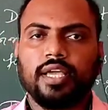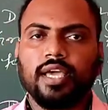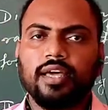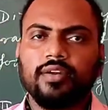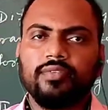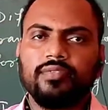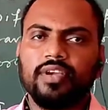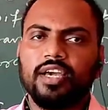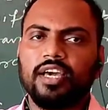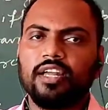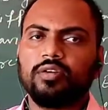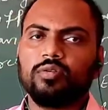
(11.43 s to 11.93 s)

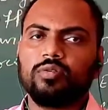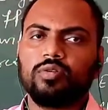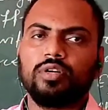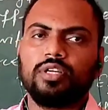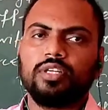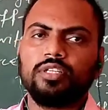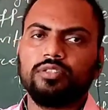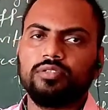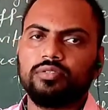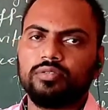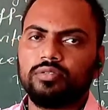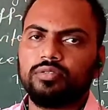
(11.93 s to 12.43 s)
Here we are
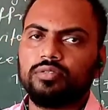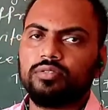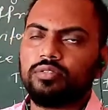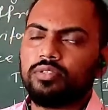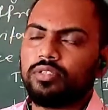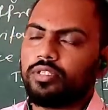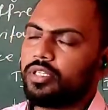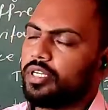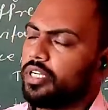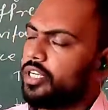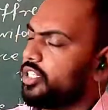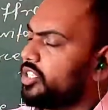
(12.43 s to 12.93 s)

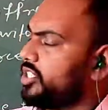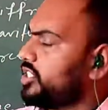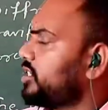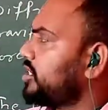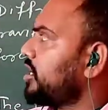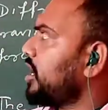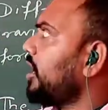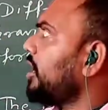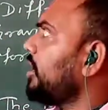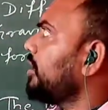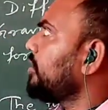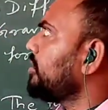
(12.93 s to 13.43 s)
going to
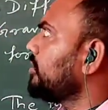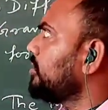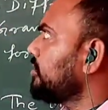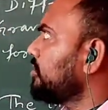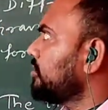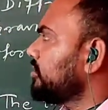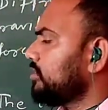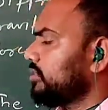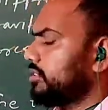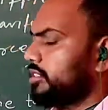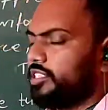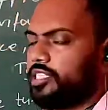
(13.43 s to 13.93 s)

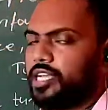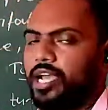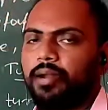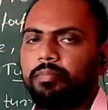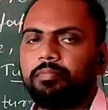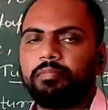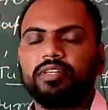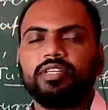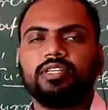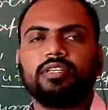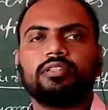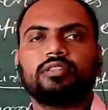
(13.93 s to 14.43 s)
start
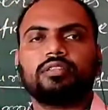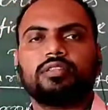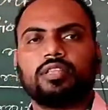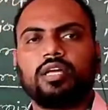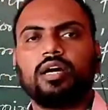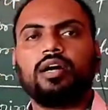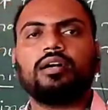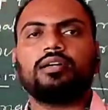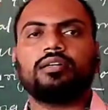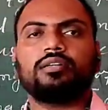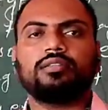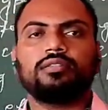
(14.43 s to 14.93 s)
chapter
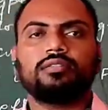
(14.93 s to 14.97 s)
3